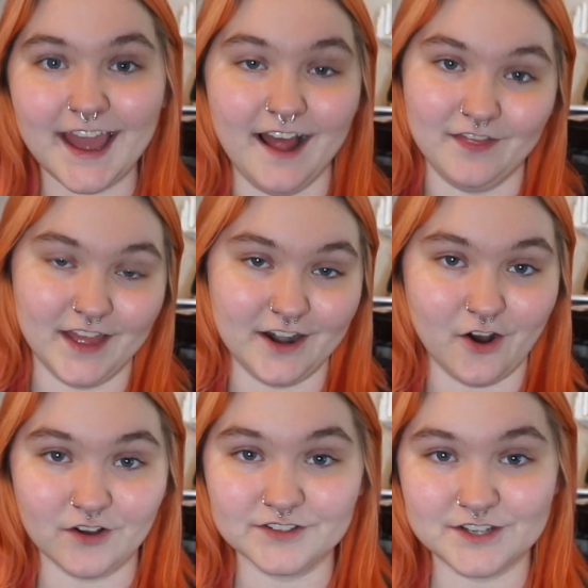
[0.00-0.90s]
and then
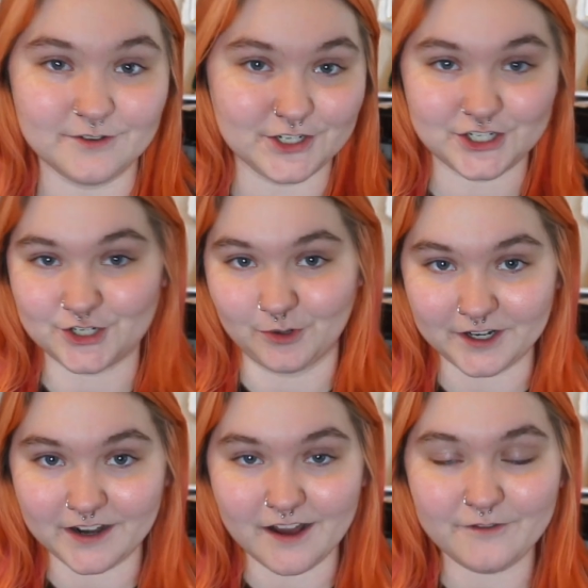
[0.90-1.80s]
also just short
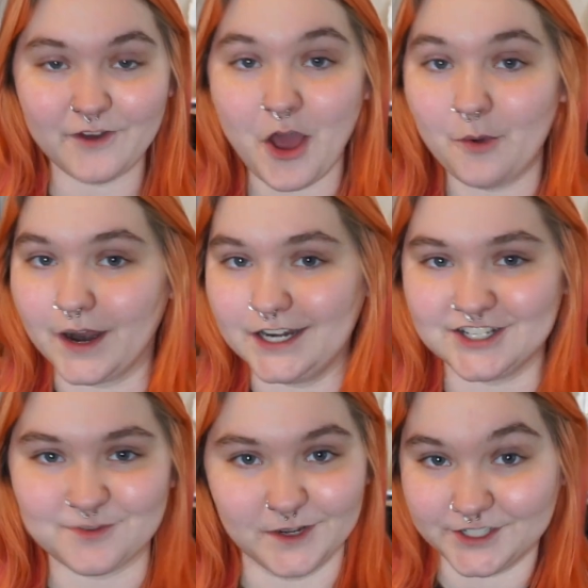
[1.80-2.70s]
enough where I
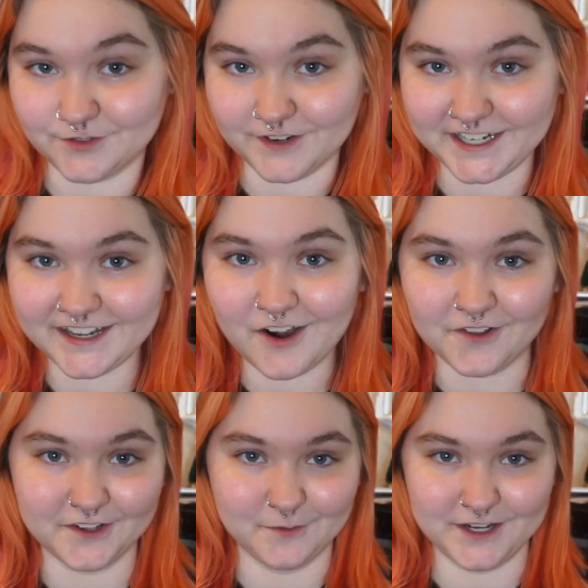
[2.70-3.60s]
just wanted to read it
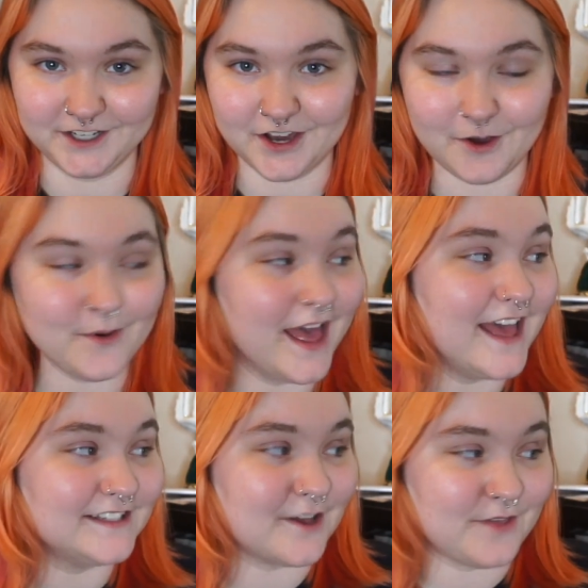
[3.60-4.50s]
all in one go.
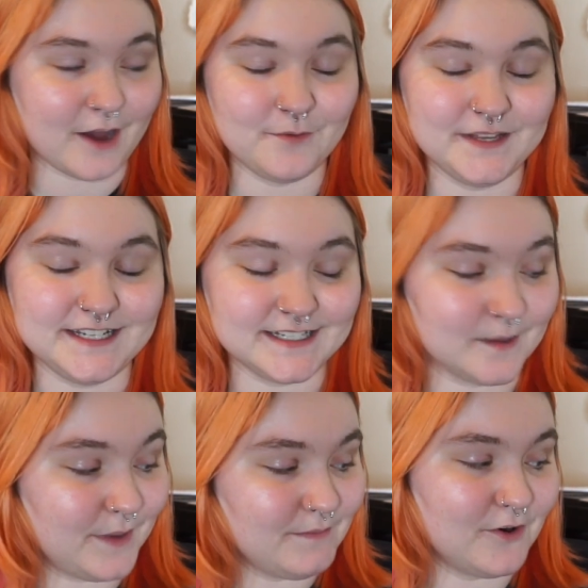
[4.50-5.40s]
So that would be
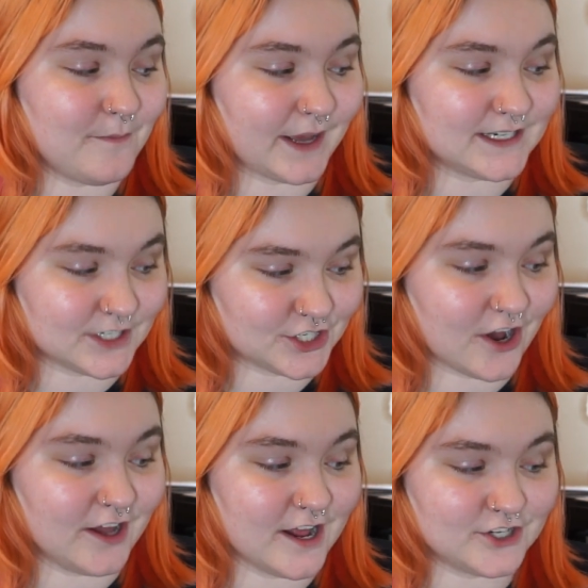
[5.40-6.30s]
Decent People by
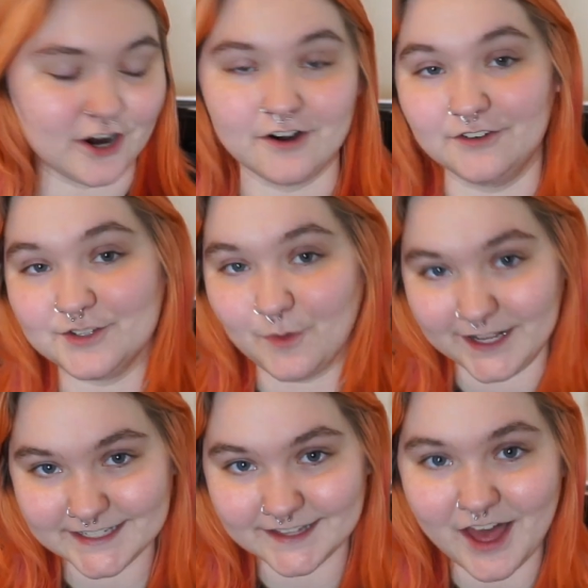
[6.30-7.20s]
De'Shawn Charles
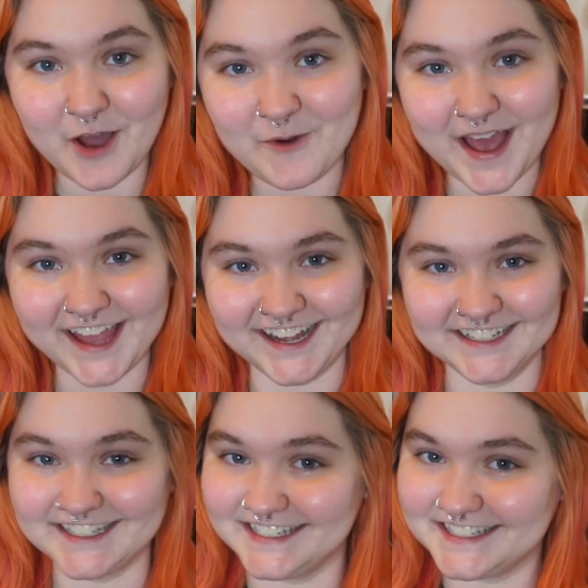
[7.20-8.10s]
Winslow,
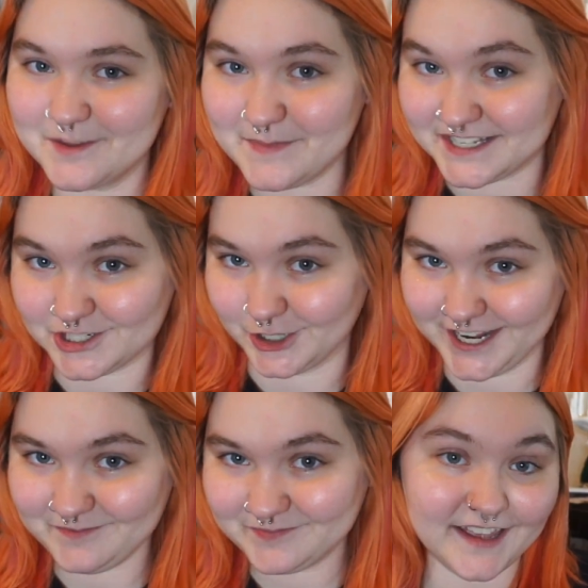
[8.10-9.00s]
and this is a
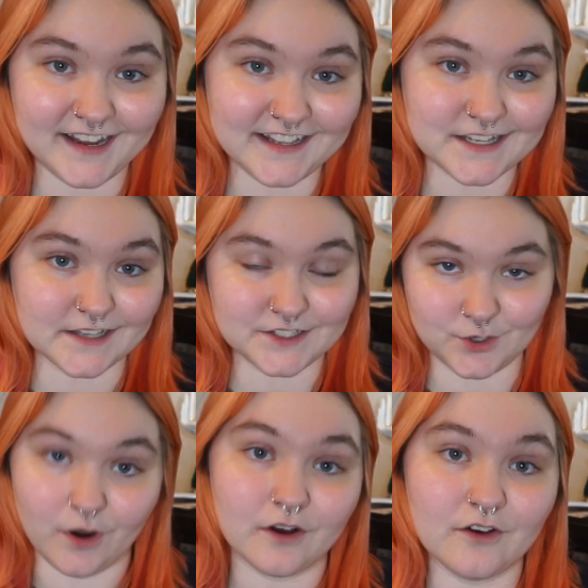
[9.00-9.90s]
mystery. It is
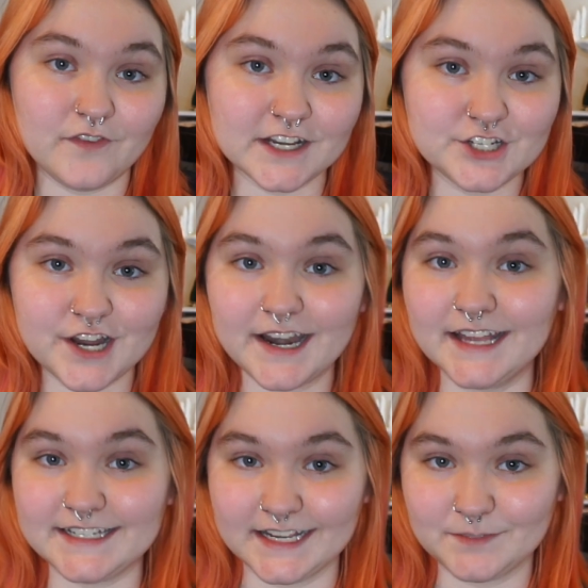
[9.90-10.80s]
historical fiction.
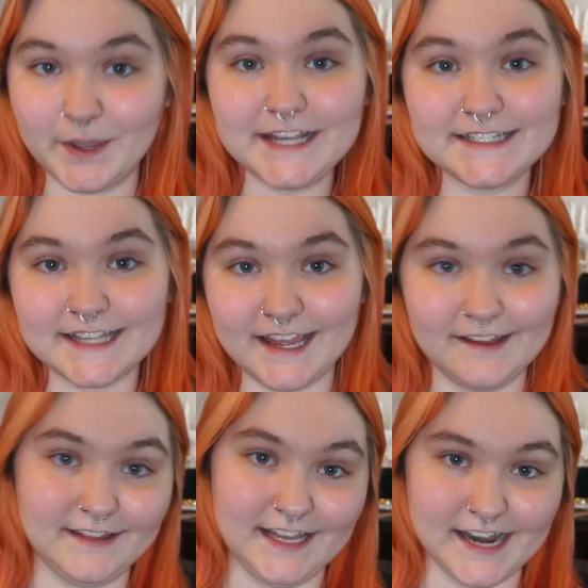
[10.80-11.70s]
It takes place
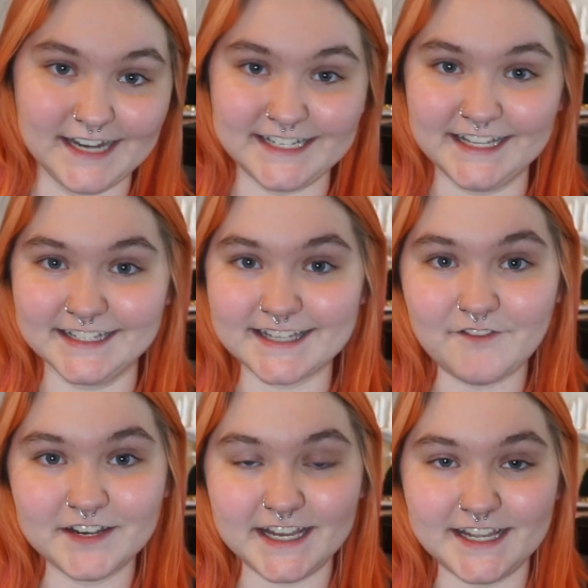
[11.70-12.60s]
in the
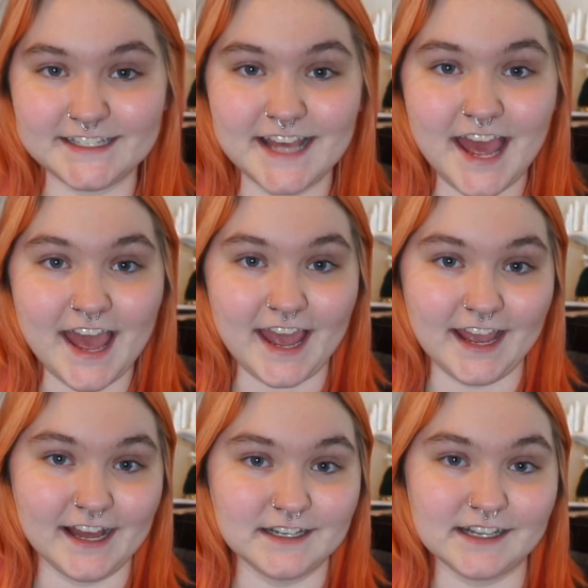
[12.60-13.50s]
1970s,
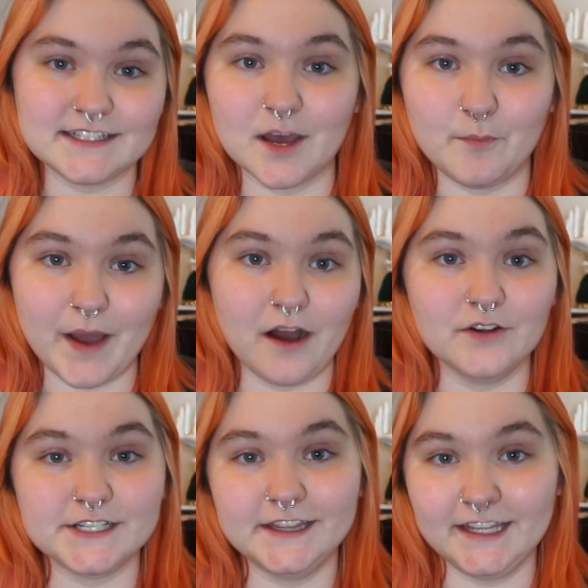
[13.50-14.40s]
and it's
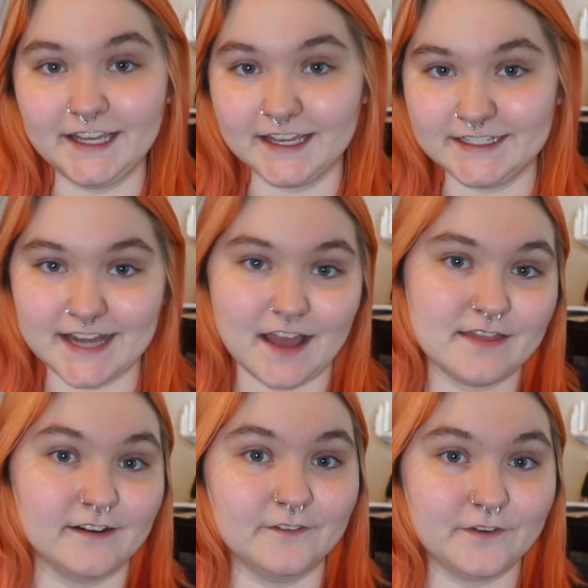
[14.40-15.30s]
about the
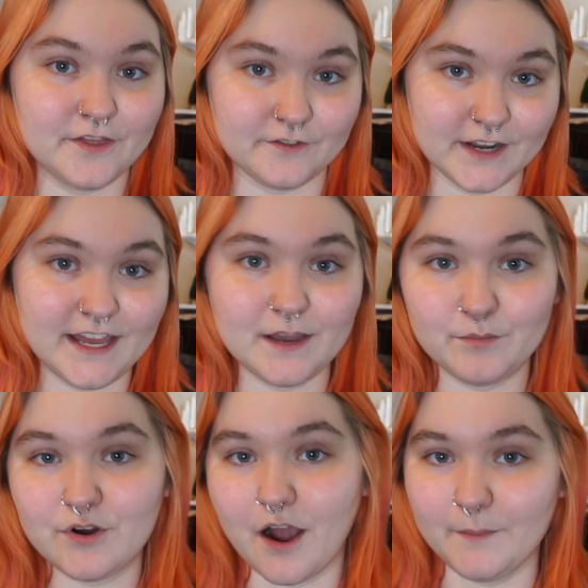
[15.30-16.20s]
death of three
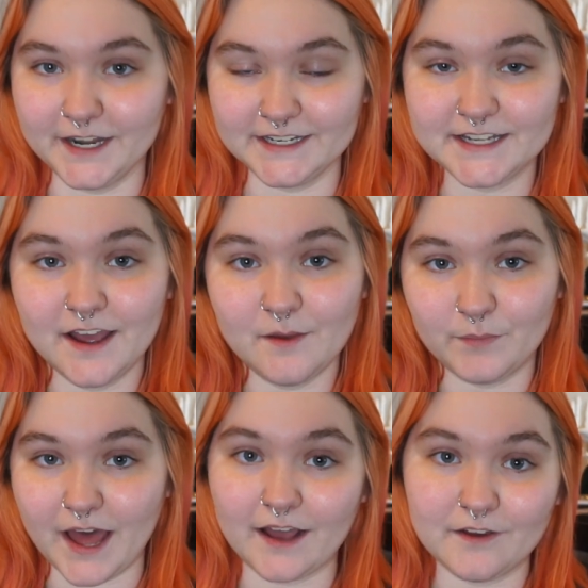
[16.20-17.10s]
prominent
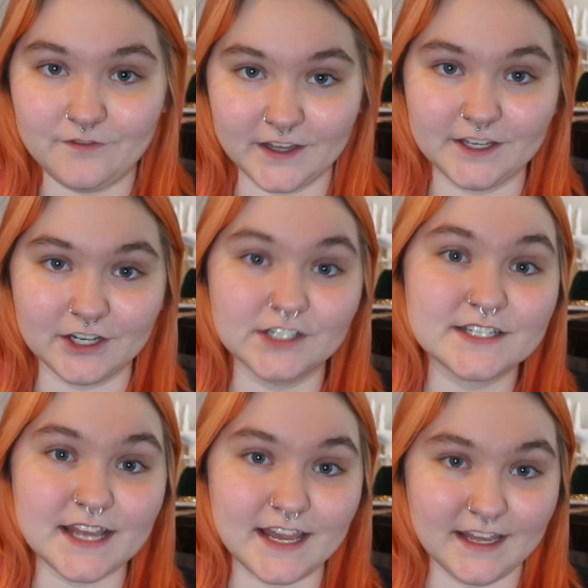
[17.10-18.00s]
black
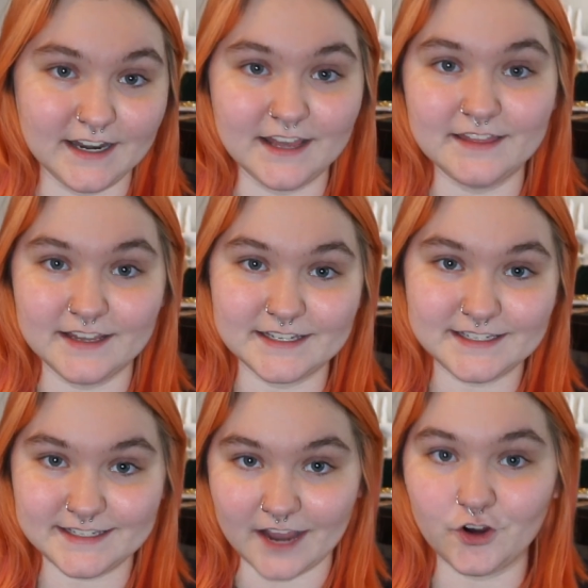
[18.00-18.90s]
figures in this
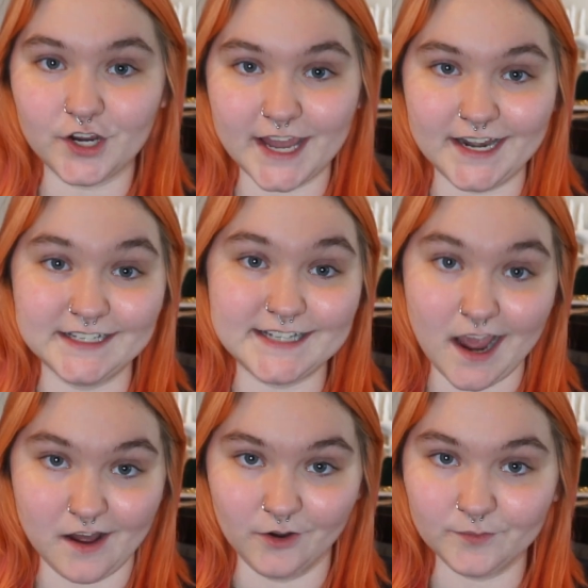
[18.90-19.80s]
segregated segregated
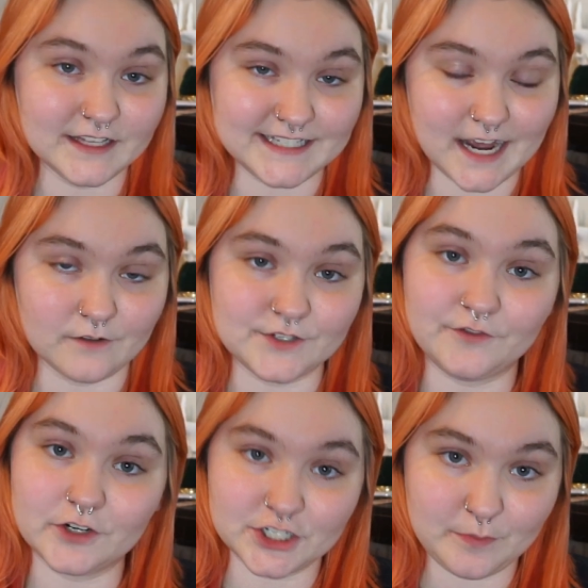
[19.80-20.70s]
town. The town's
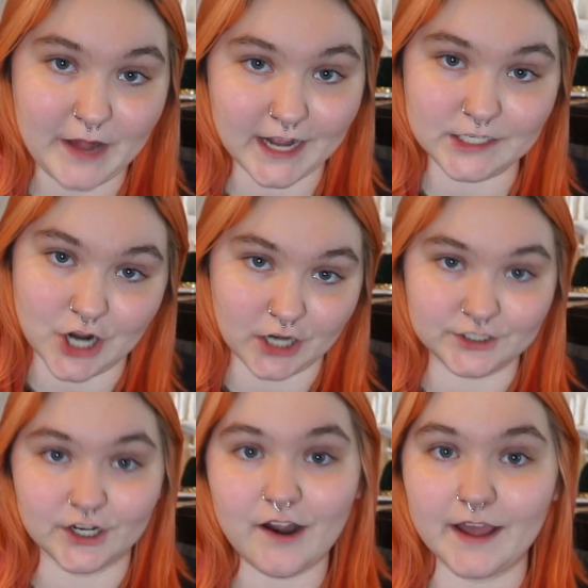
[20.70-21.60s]
first black
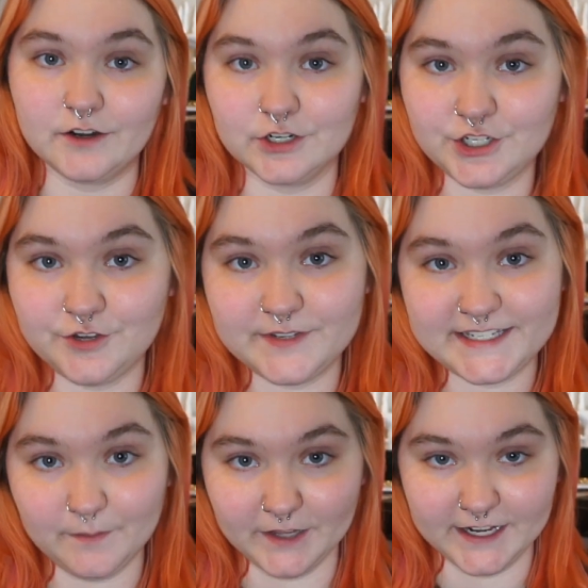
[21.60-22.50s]
doctor and her two
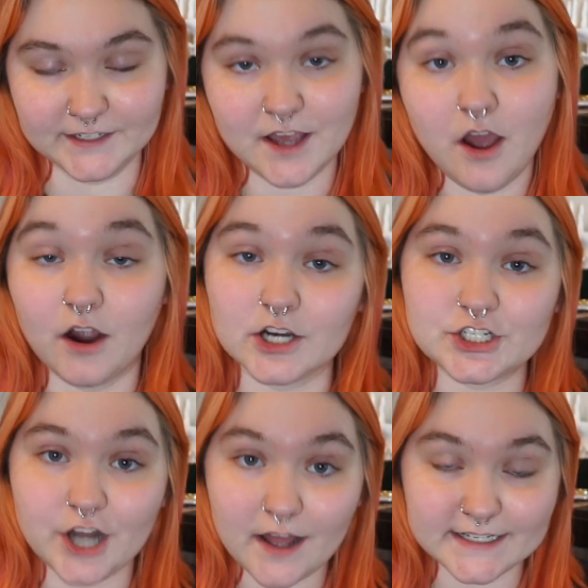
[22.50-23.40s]
siblings are
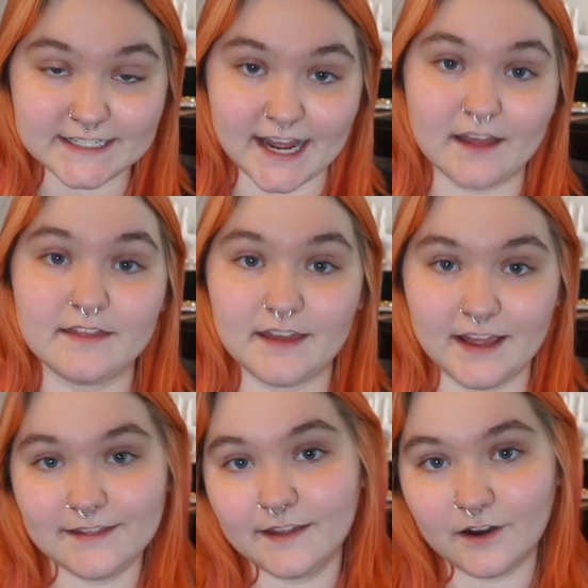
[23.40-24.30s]
shot to death
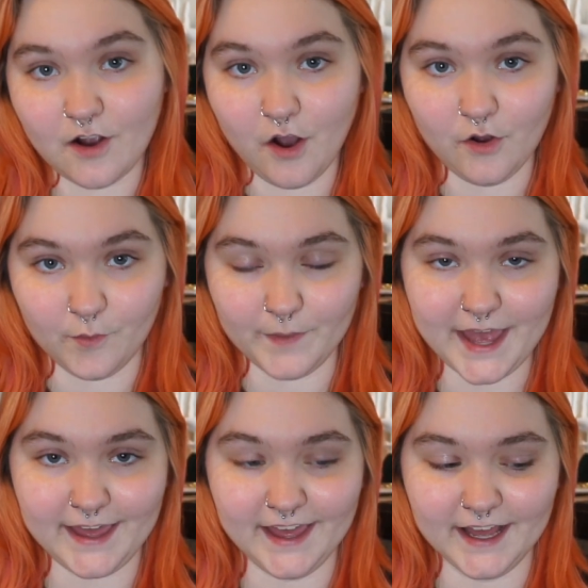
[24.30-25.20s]
in their home
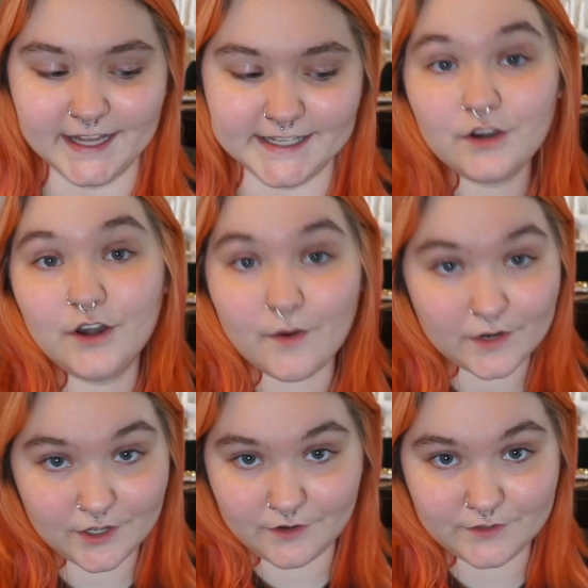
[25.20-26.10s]
and no one
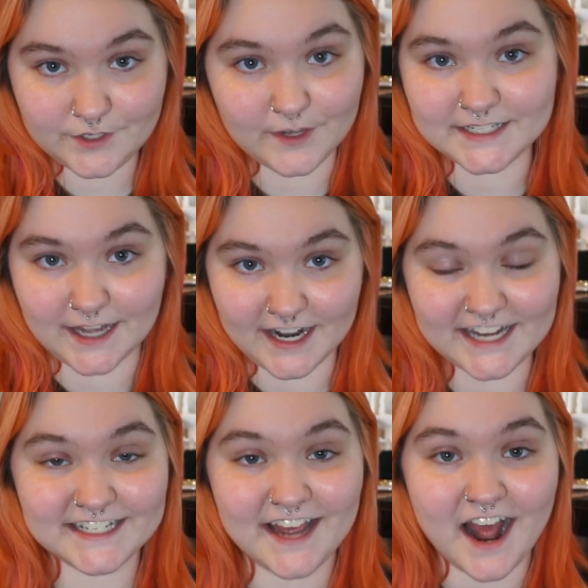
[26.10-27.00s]
knows who has done it.